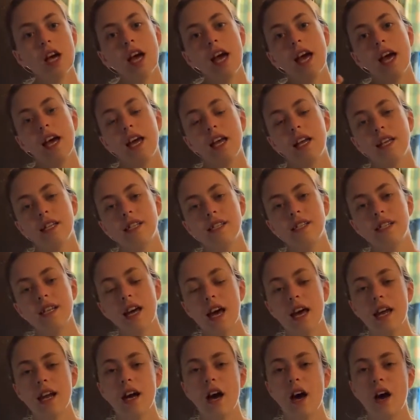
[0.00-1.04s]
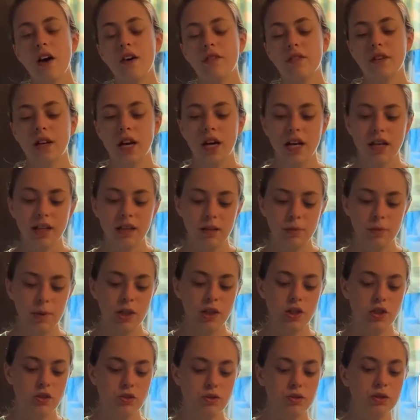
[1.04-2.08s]
and instead of cutting them
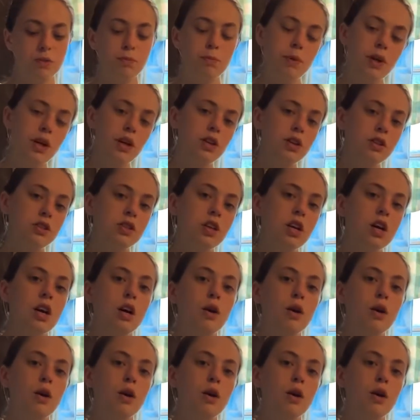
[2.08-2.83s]
into spears,